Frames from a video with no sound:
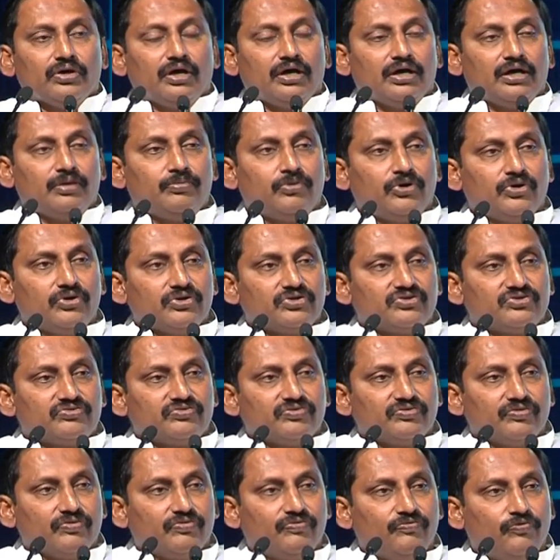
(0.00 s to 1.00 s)
About
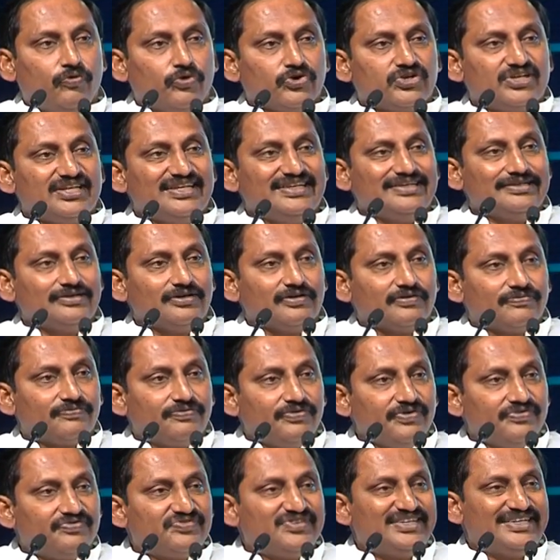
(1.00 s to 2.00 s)
14 or
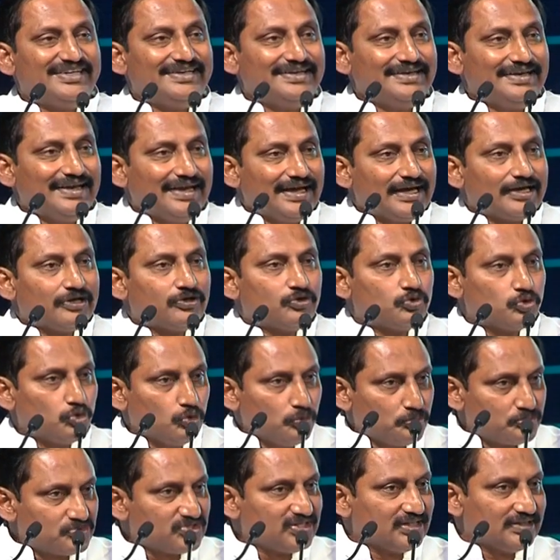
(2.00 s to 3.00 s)
15 lakh
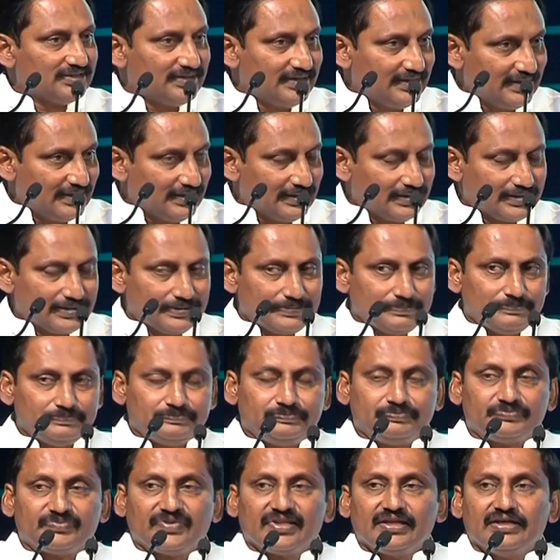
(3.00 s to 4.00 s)
groups are there,
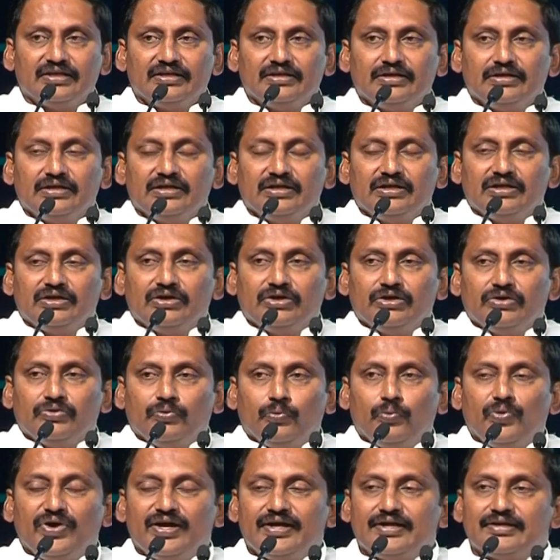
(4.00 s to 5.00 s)

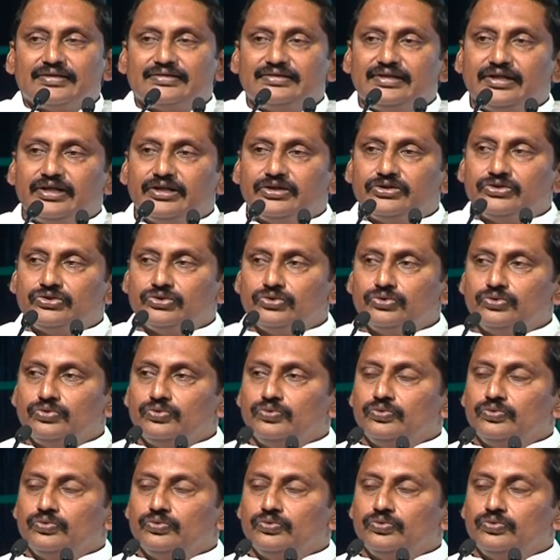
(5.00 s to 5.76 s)
where they do